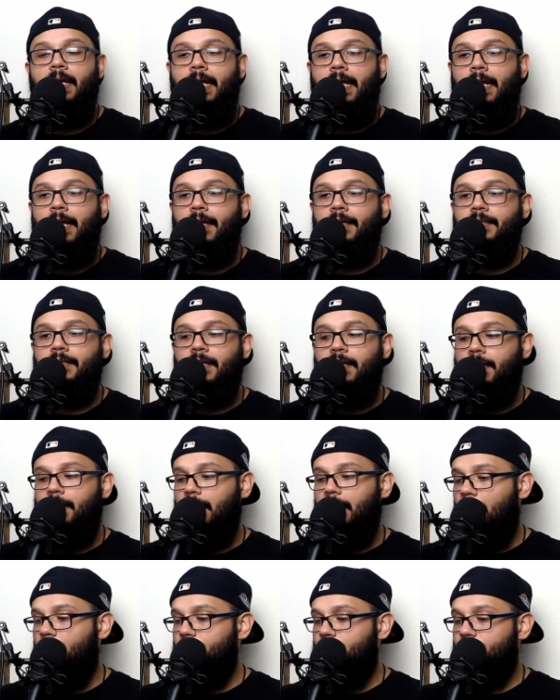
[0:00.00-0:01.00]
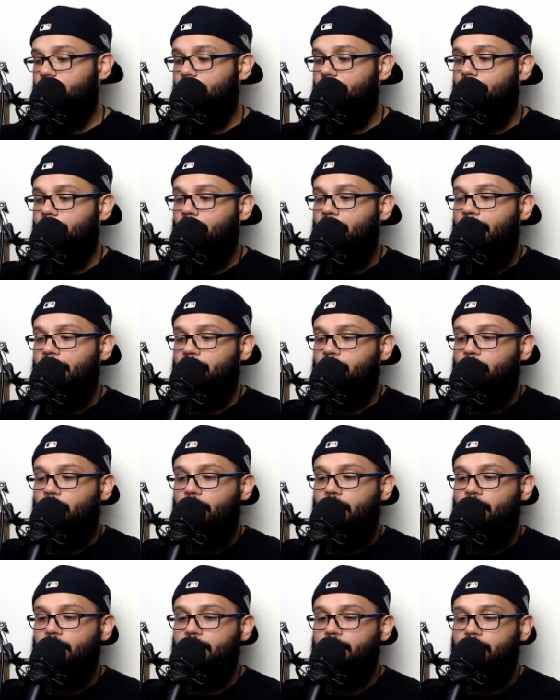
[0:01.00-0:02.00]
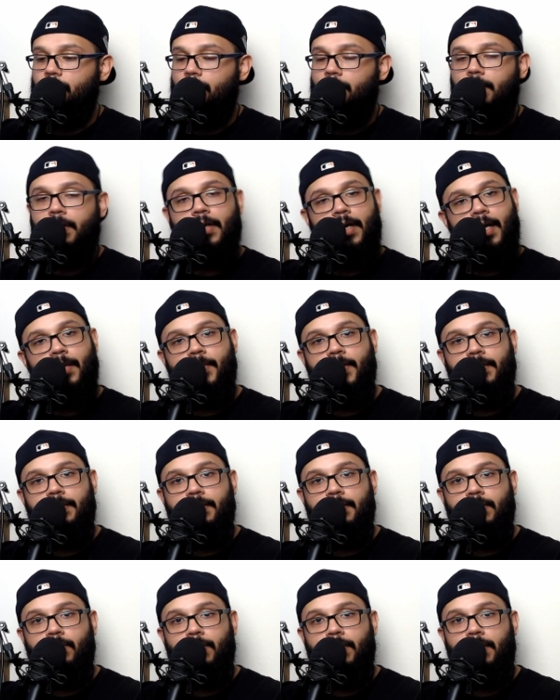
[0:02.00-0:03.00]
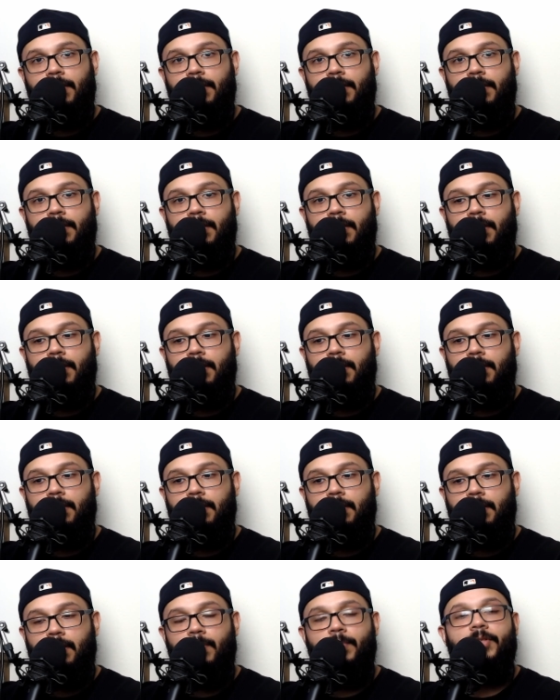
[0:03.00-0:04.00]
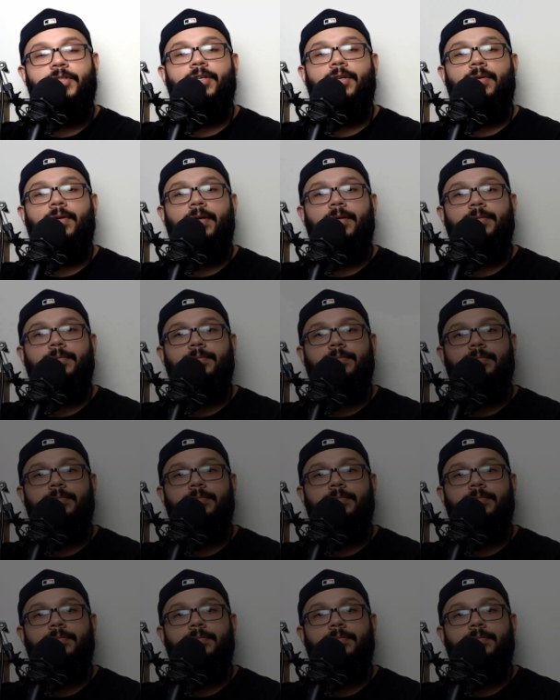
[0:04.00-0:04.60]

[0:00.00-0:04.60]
And I'll be sure to interact with those of you that comment so we can help each other out.